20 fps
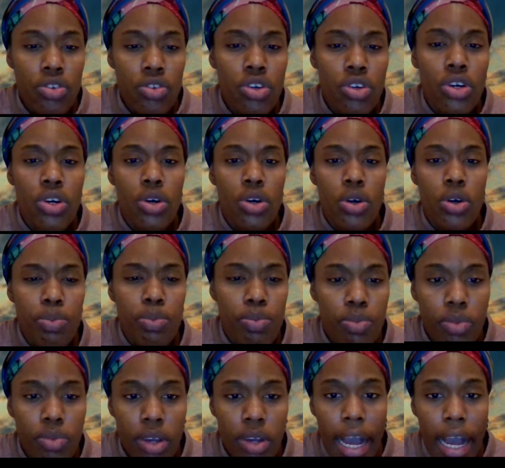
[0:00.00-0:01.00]

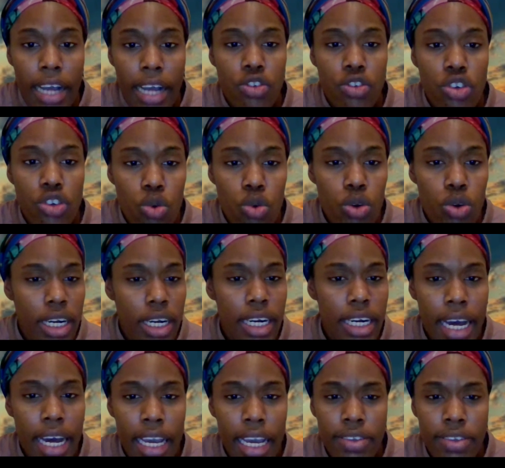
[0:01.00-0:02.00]
So, as you
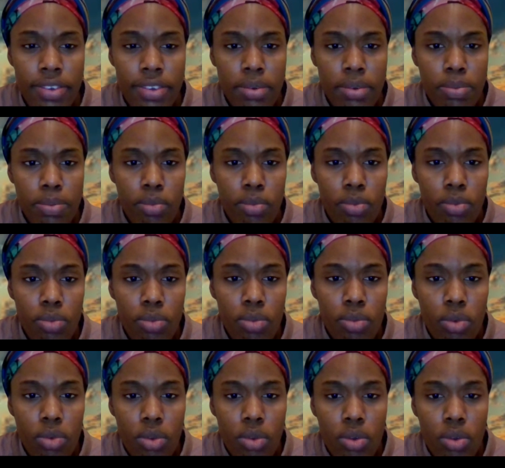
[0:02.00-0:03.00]
realize,
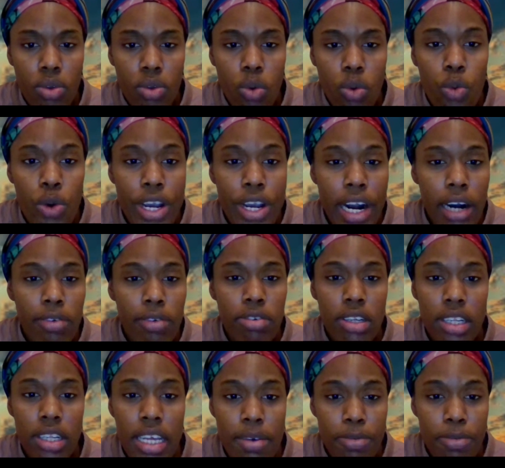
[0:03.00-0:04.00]
we
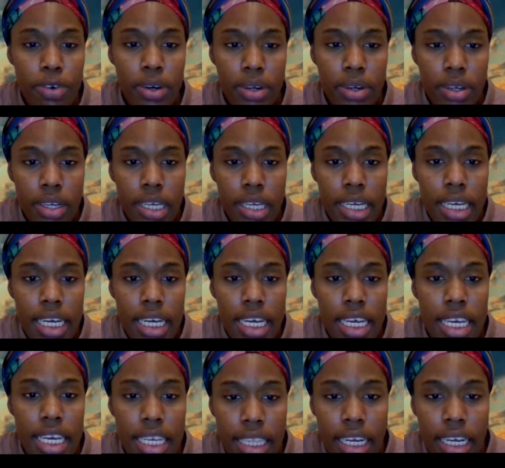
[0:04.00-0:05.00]
have lived
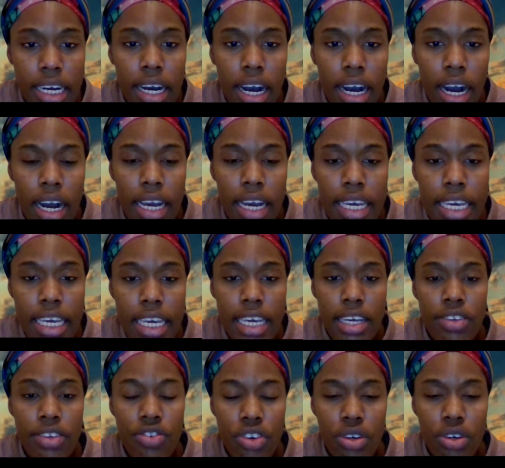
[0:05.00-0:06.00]
in a
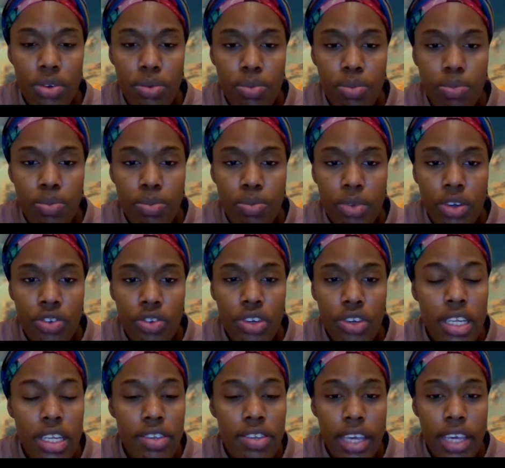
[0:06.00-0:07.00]
age.
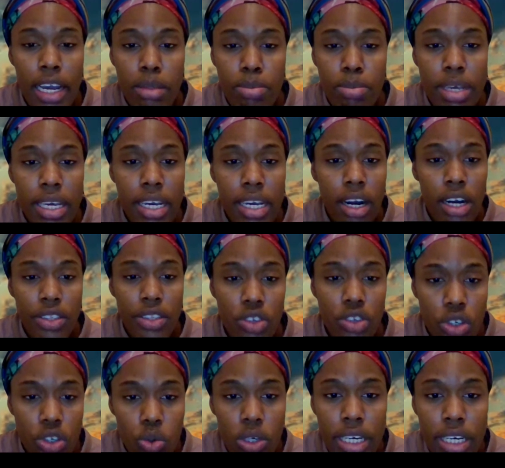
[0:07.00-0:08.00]
So this can be
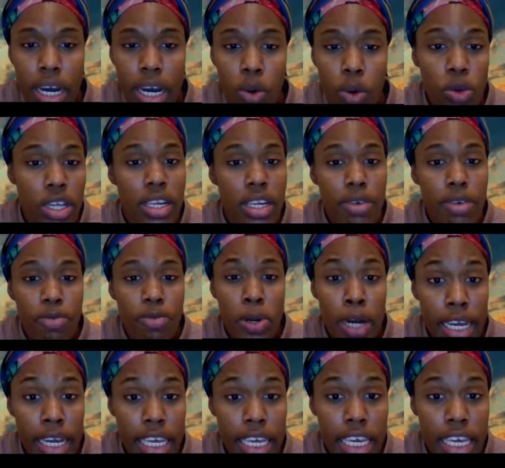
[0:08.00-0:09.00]
concluded that we live
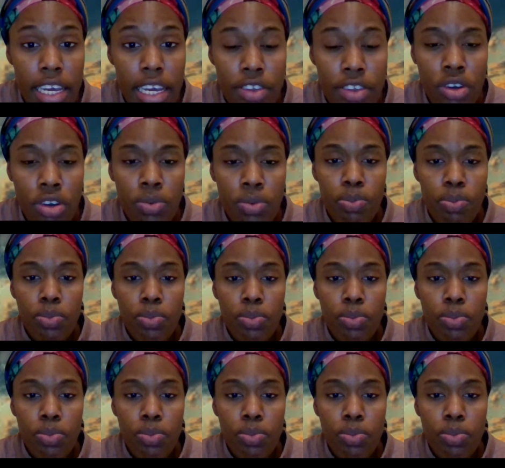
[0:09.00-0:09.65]
in an age